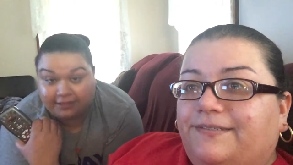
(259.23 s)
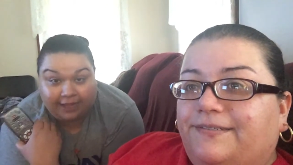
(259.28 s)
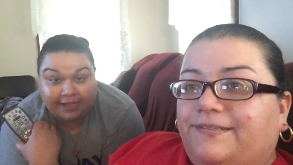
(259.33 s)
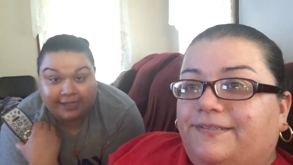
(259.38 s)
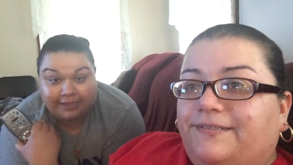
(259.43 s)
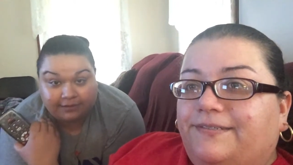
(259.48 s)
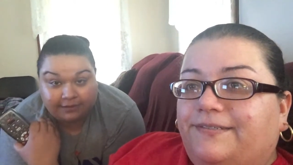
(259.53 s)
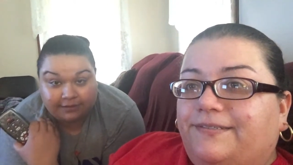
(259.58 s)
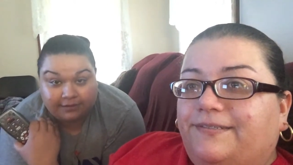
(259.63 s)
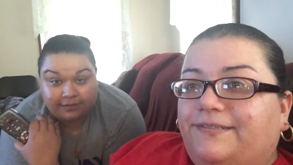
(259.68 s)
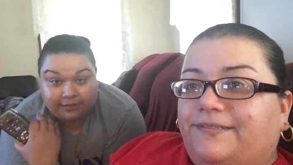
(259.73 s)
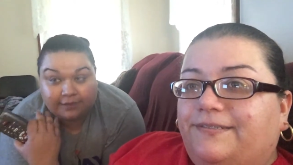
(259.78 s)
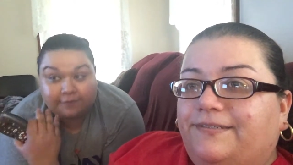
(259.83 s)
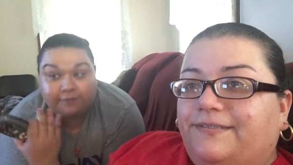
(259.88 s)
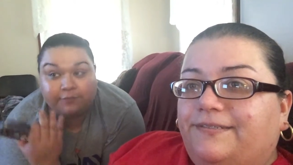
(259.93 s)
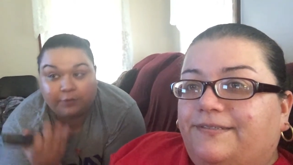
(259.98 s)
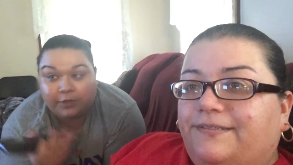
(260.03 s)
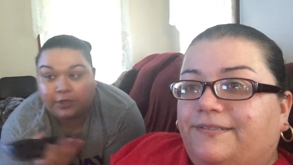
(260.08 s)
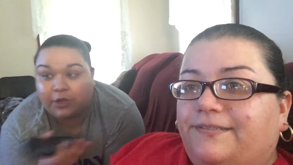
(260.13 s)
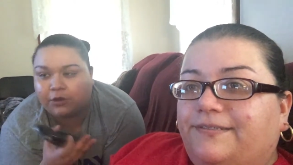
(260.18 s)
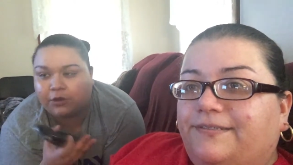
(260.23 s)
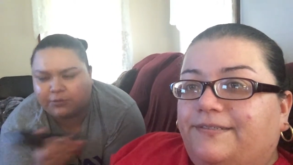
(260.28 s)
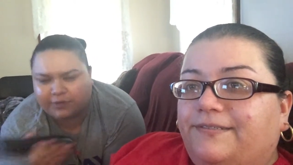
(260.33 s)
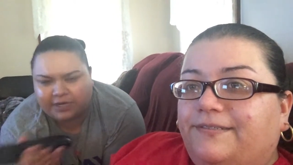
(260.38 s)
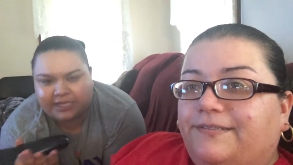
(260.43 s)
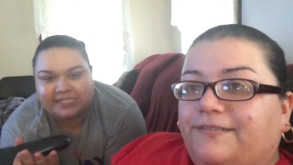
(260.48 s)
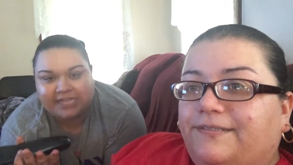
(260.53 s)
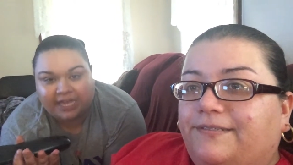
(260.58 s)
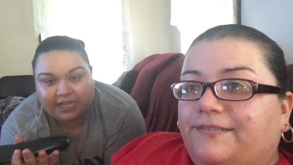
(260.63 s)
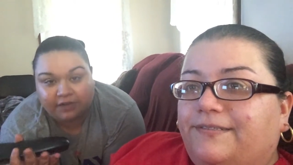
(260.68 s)
Speaker 1: like if we go to an
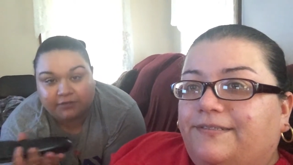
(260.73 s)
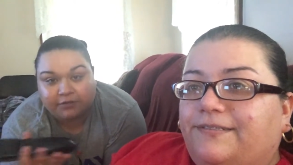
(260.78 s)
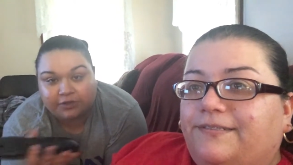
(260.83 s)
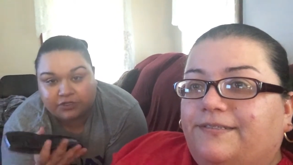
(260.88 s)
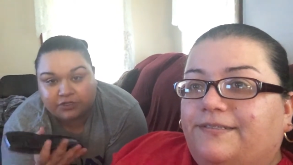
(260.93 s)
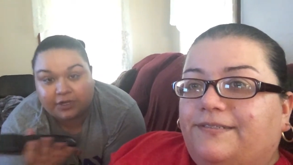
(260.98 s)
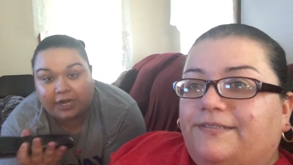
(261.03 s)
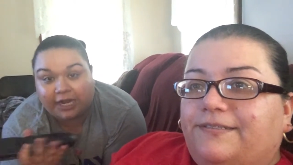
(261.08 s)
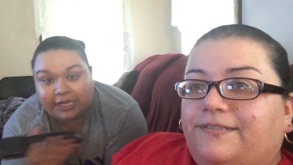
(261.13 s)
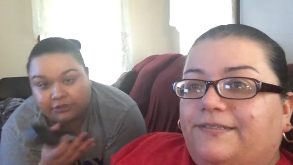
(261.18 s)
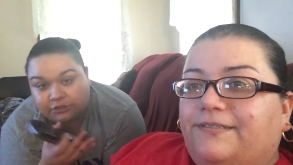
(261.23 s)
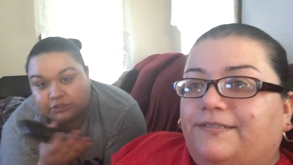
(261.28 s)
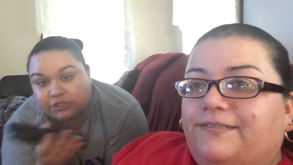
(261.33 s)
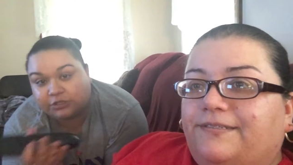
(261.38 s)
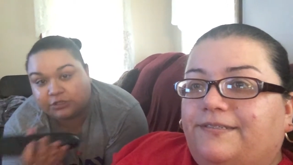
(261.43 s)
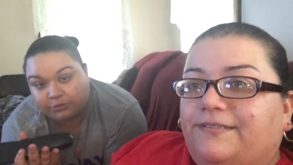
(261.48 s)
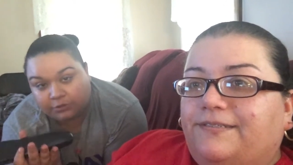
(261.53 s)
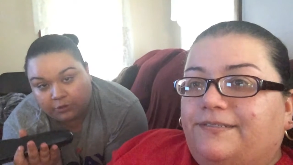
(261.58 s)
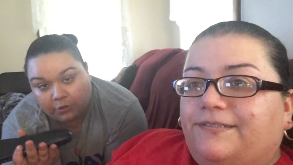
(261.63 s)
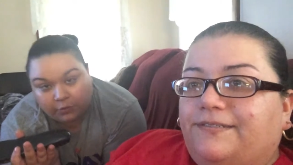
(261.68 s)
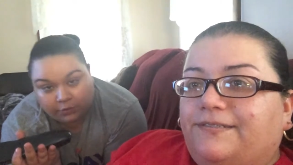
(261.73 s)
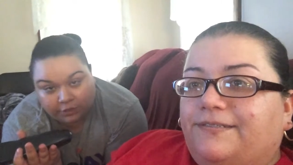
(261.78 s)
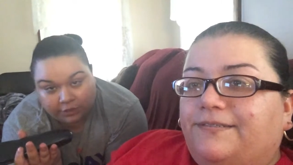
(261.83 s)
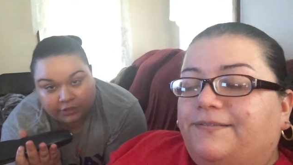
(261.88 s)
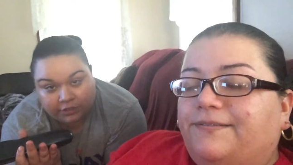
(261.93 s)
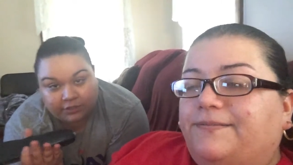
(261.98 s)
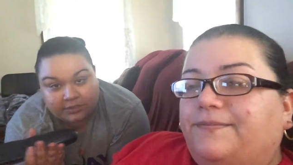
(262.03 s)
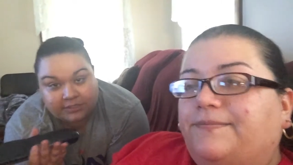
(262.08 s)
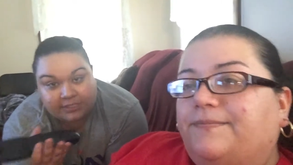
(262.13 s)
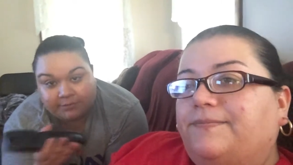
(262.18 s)
Italian restaurant, I usually will
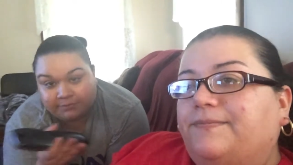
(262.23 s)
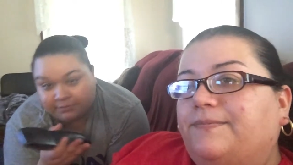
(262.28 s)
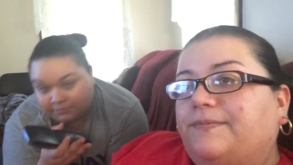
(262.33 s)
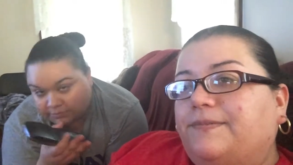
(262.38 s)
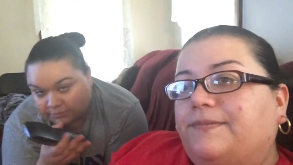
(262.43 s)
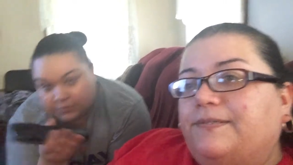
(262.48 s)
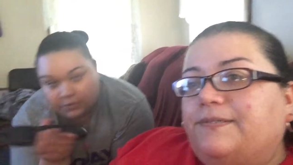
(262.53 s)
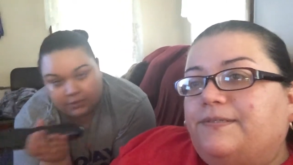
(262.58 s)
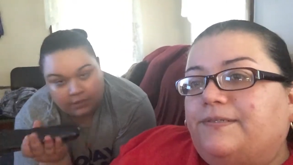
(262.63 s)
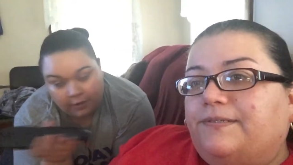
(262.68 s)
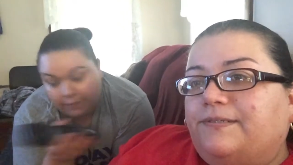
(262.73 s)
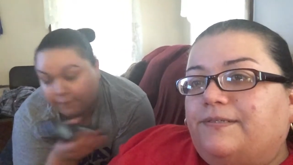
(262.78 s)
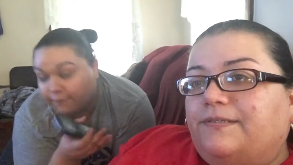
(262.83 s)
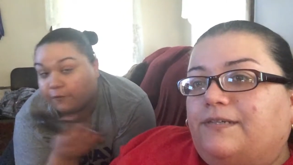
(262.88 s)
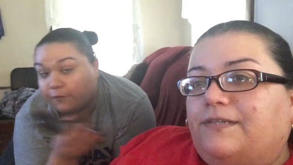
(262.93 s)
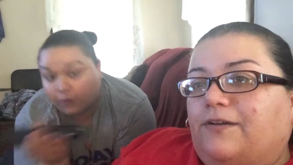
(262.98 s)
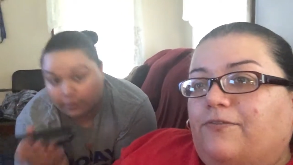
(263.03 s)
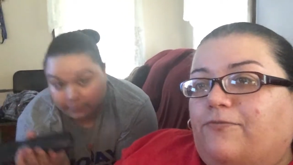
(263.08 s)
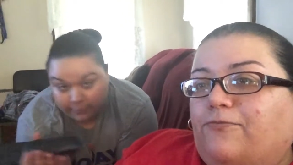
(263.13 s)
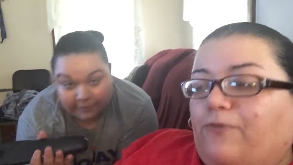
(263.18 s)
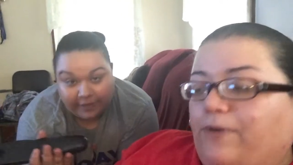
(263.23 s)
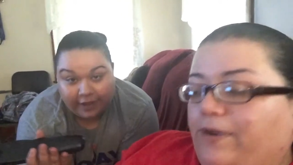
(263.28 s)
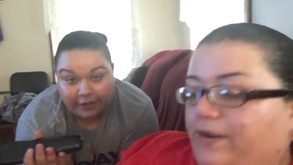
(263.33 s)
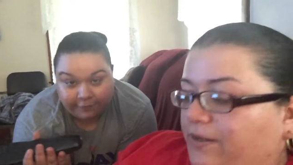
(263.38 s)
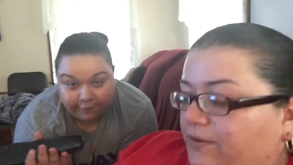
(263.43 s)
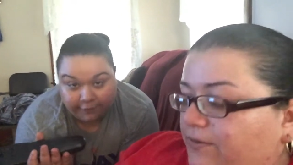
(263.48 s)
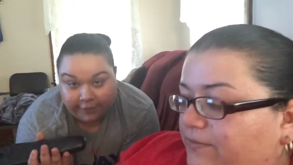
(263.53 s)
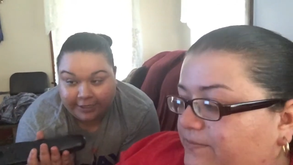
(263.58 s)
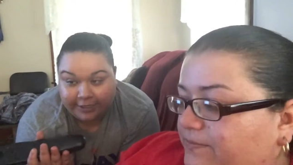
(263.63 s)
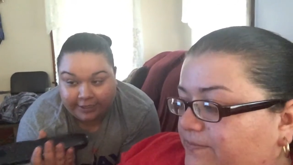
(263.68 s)
order some form Alfredo. of
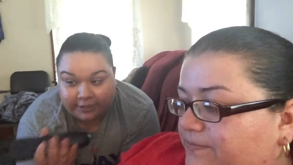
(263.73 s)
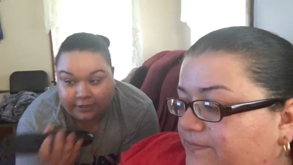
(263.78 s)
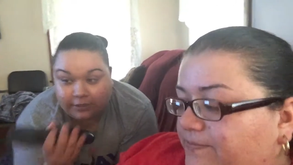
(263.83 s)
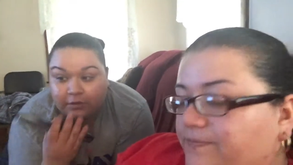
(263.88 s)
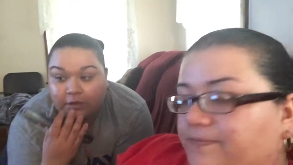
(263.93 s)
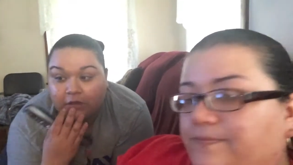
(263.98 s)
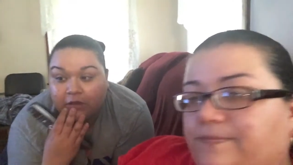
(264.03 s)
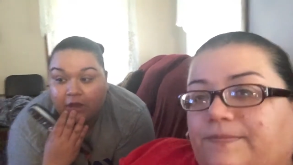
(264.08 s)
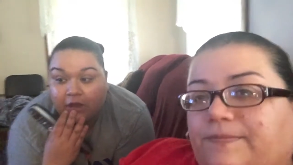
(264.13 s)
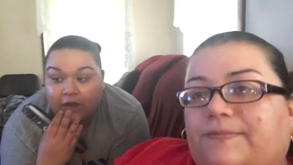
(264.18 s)
Alfredo.